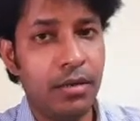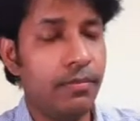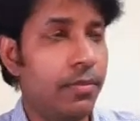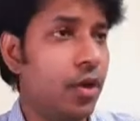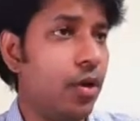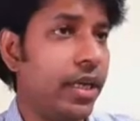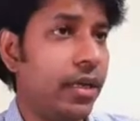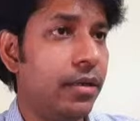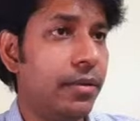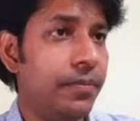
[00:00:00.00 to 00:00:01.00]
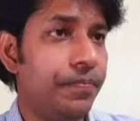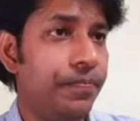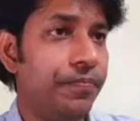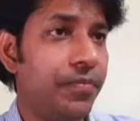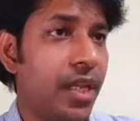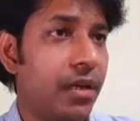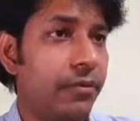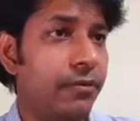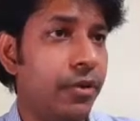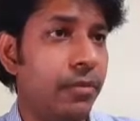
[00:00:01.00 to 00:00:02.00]
blogging,
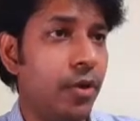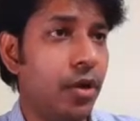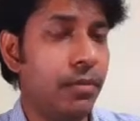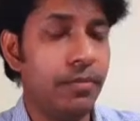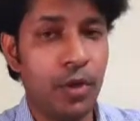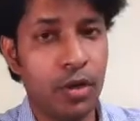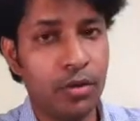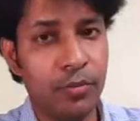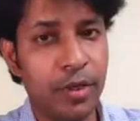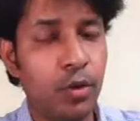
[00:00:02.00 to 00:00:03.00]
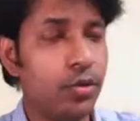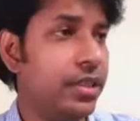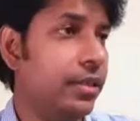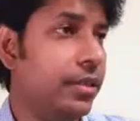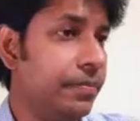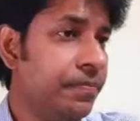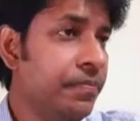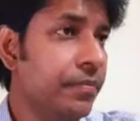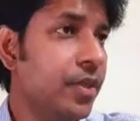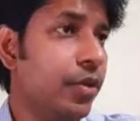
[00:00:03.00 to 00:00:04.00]
for your blog to be hosted.
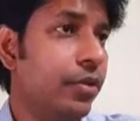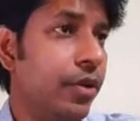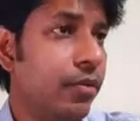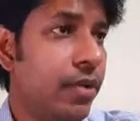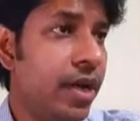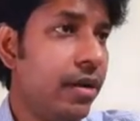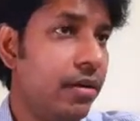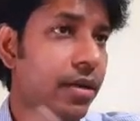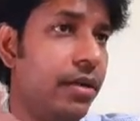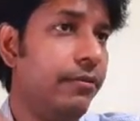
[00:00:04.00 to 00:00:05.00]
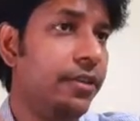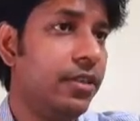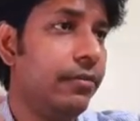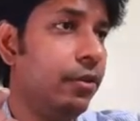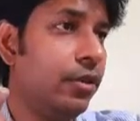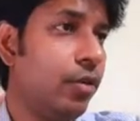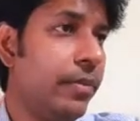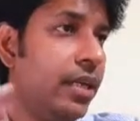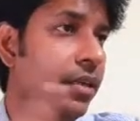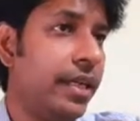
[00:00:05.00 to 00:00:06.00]
So you require, first of all,
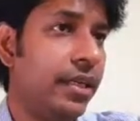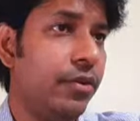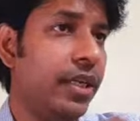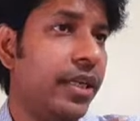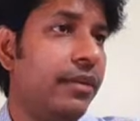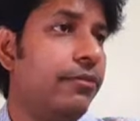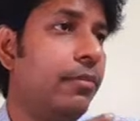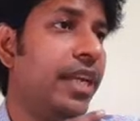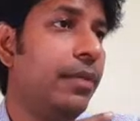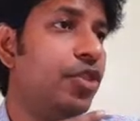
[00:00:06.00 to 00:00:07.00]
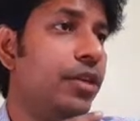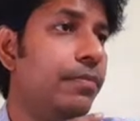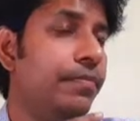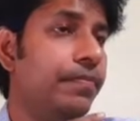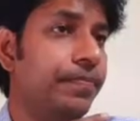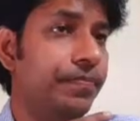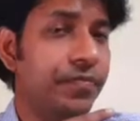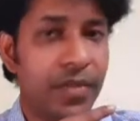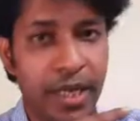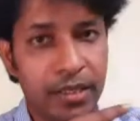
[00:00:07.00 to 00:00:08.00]
domain that you can get from Namecheap.
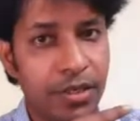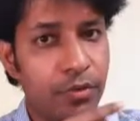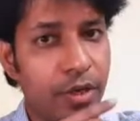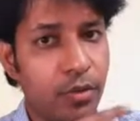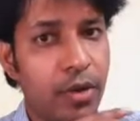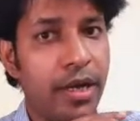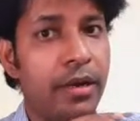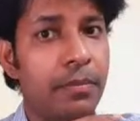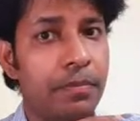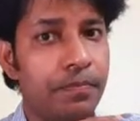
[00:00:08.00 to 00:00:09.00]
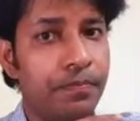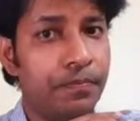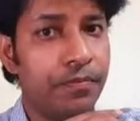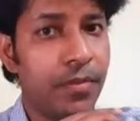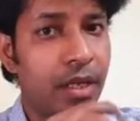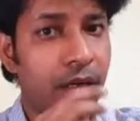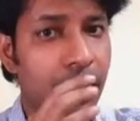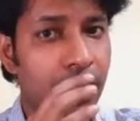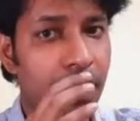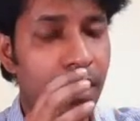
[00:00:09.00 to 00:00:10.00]
Next, you require
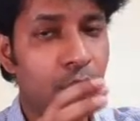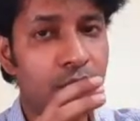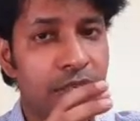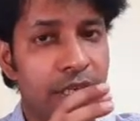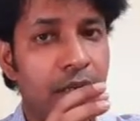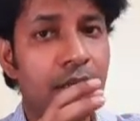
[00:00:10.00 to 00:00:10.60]
a hosting